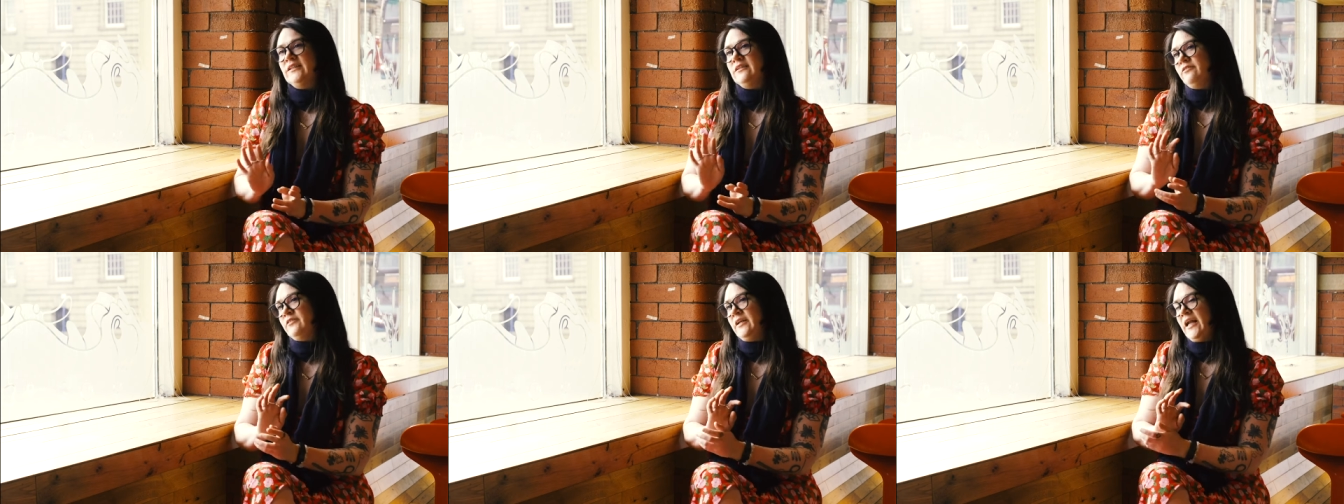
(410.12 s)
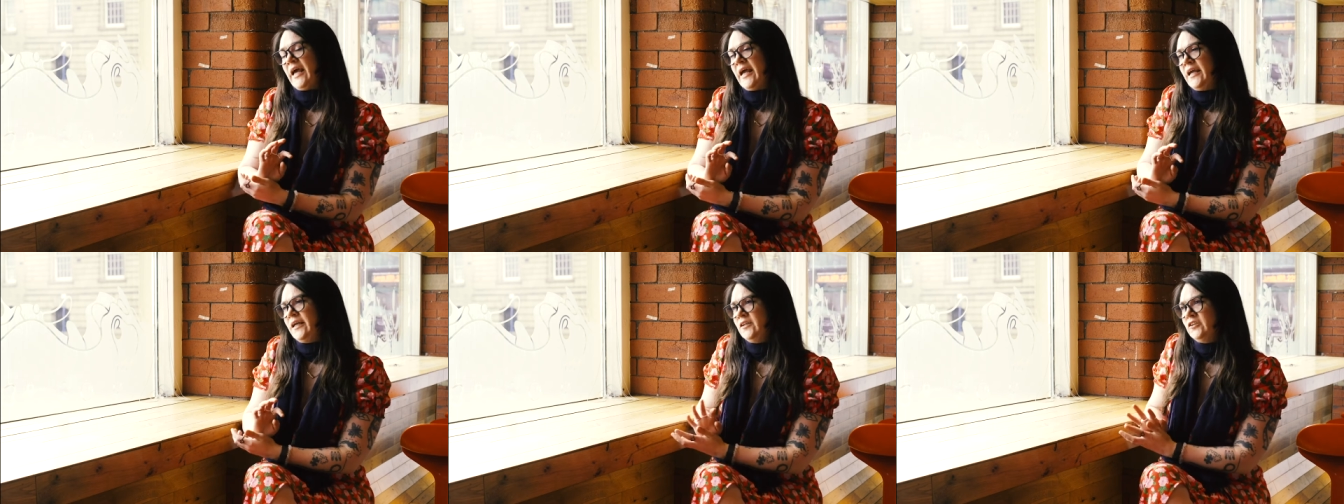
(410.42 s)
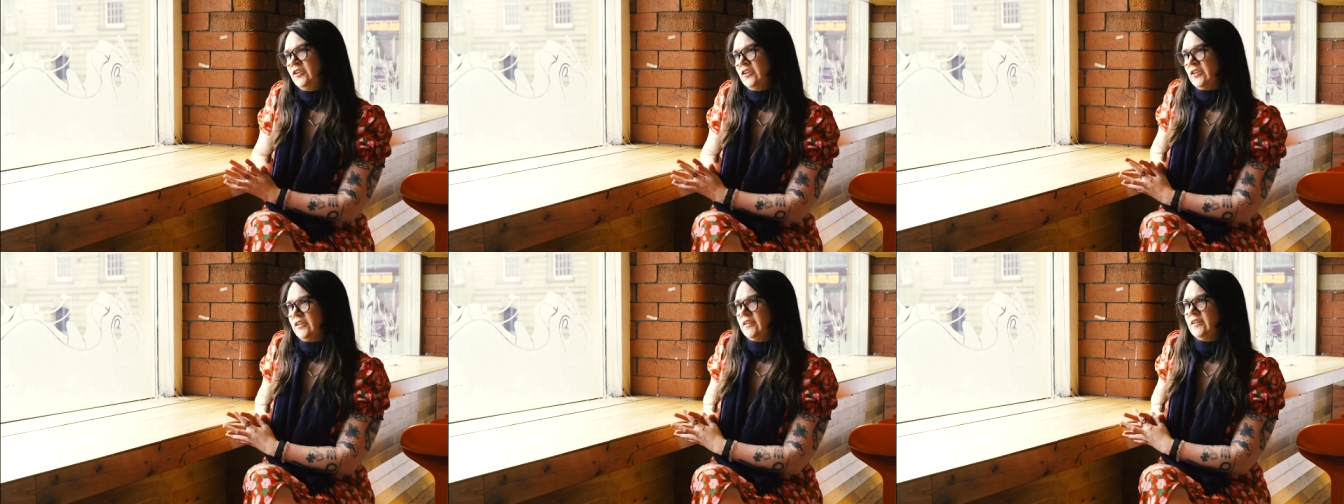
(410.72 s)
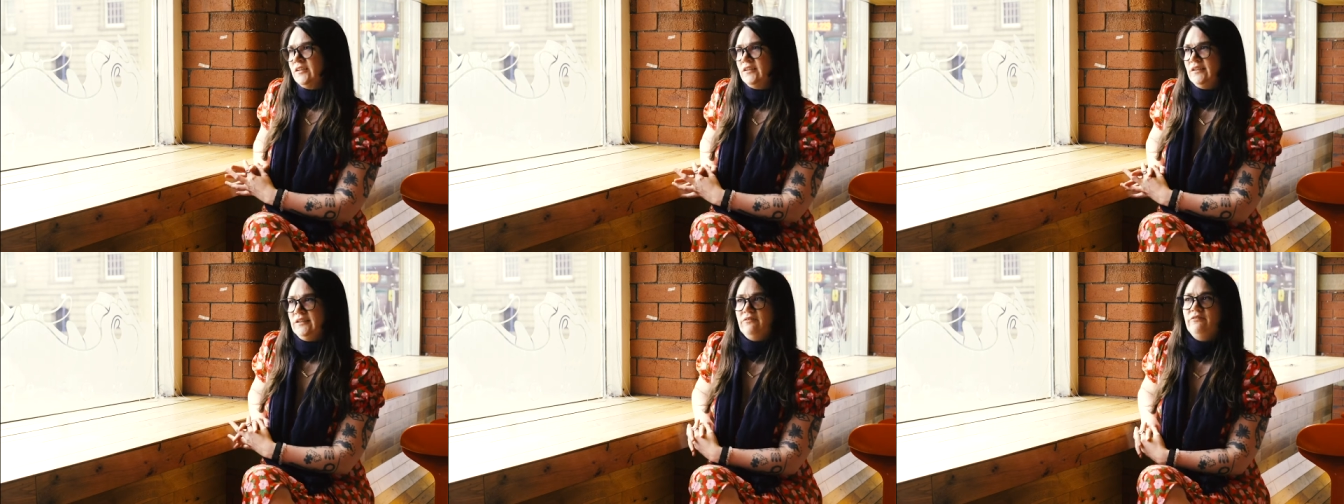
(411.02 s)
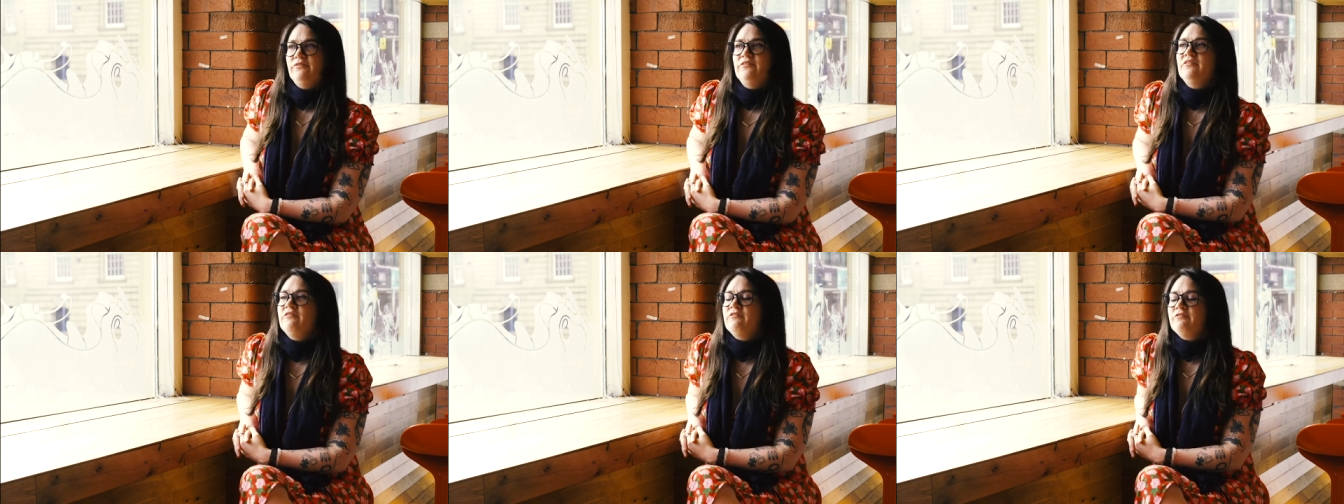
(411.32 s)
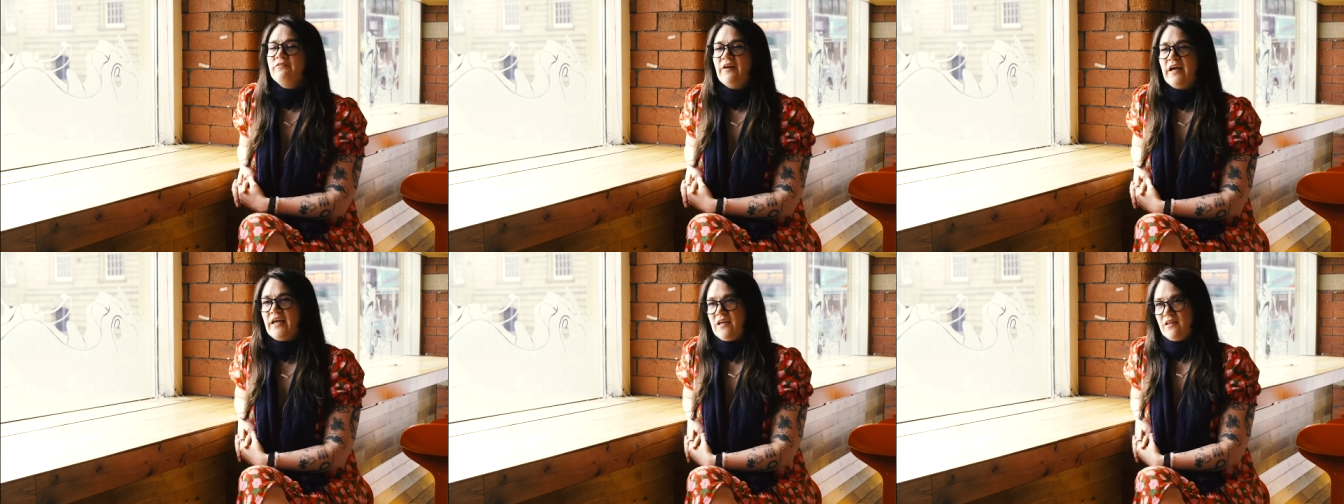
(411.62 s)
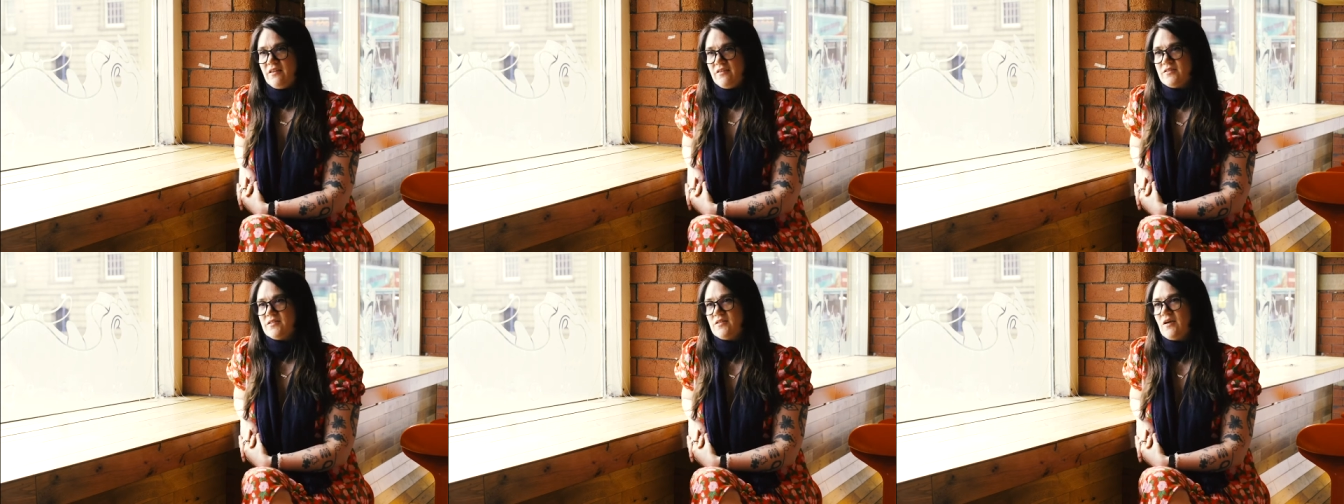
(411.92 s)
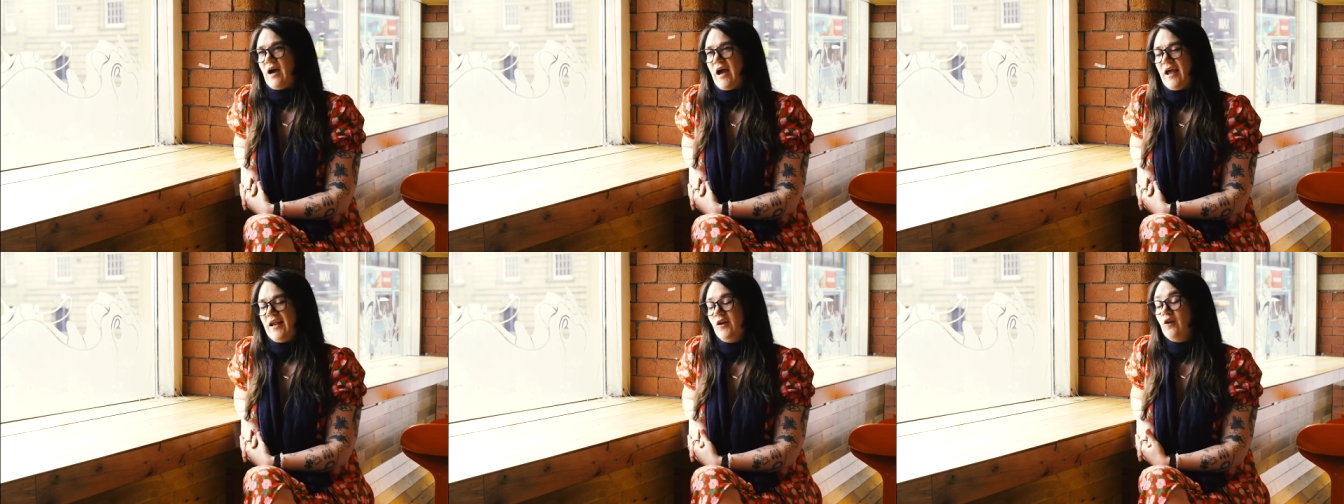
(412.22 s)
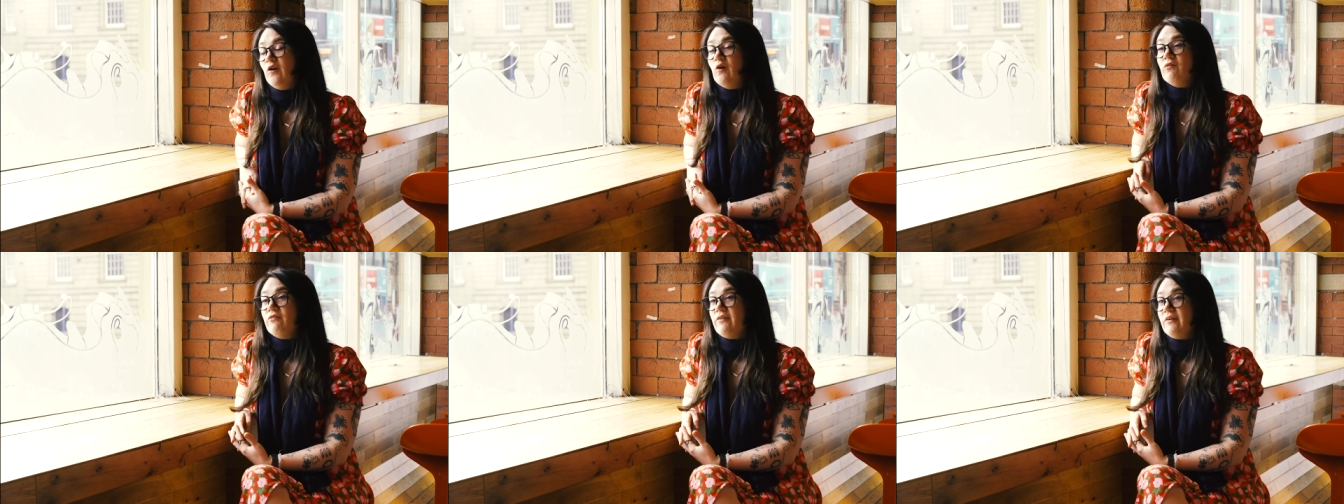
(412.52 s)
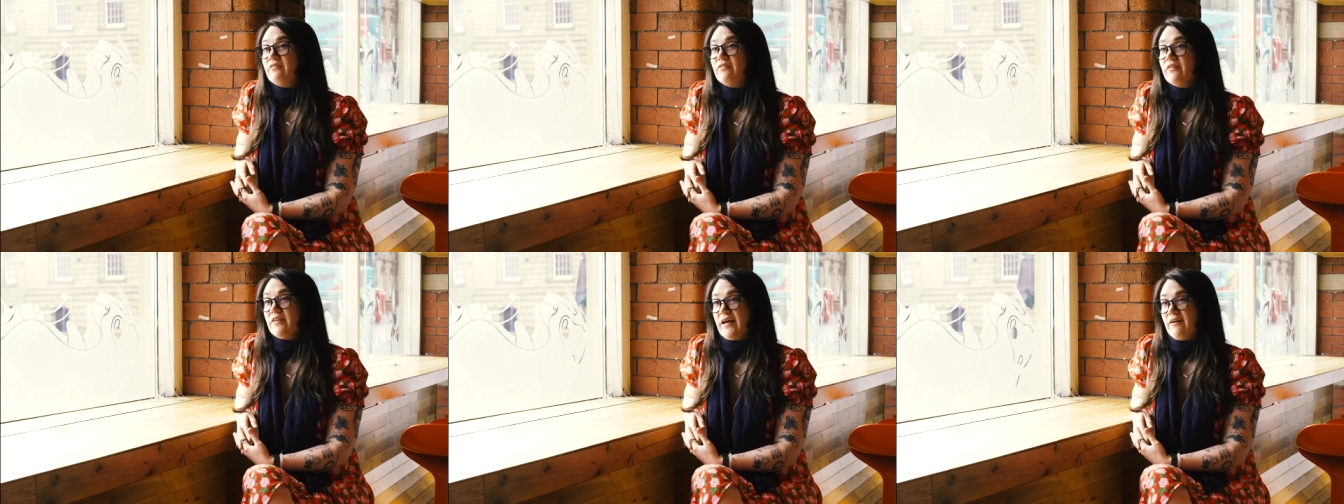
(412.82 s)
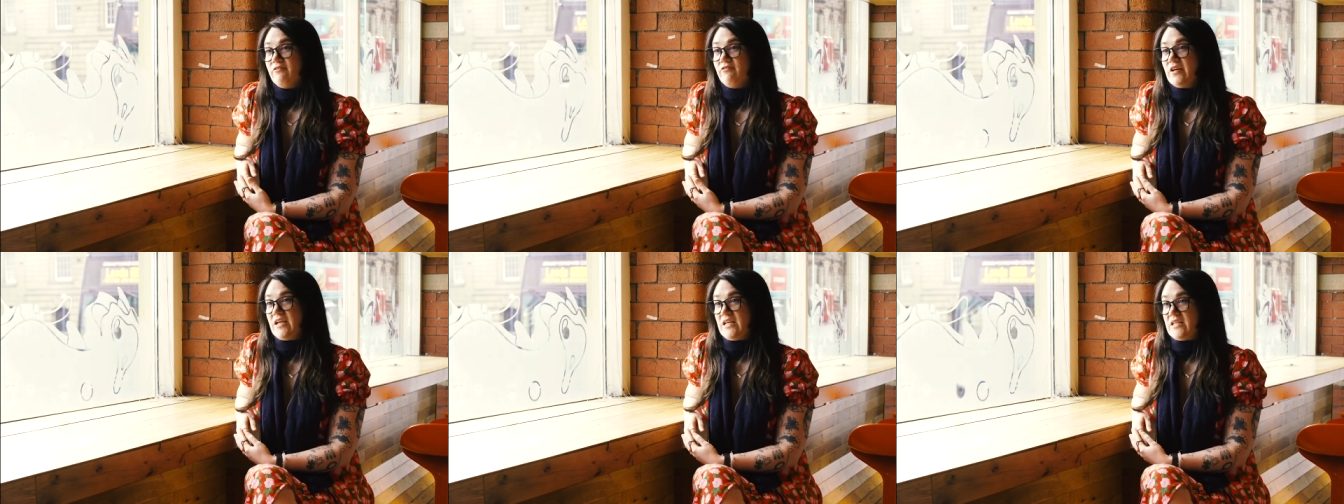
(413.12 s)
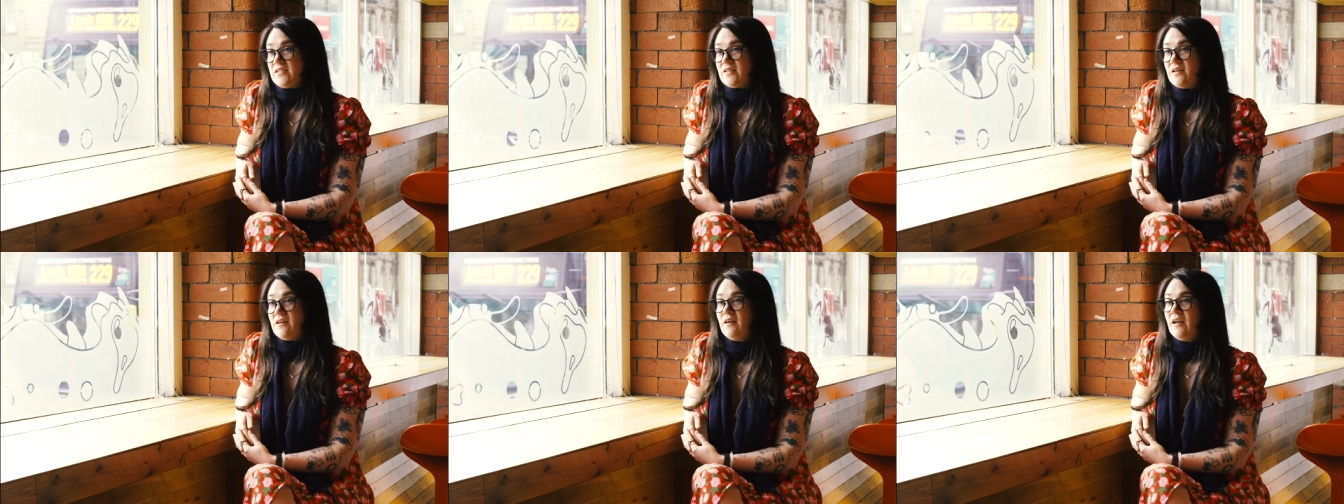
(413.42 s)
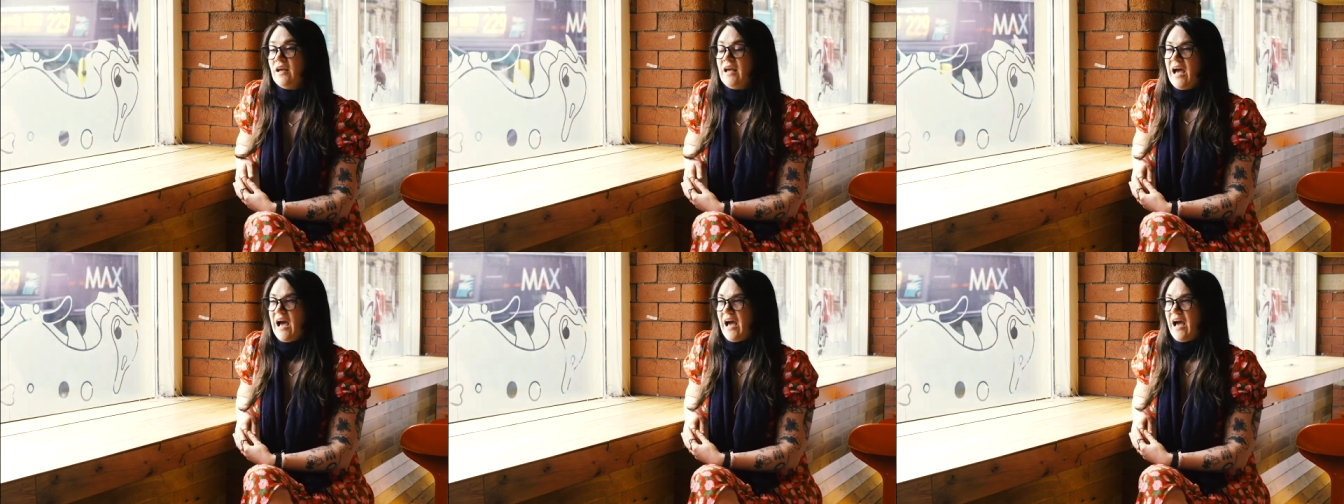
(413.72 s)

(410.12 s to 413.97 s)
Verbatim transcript: different ages, different faiths. I love it for that reason.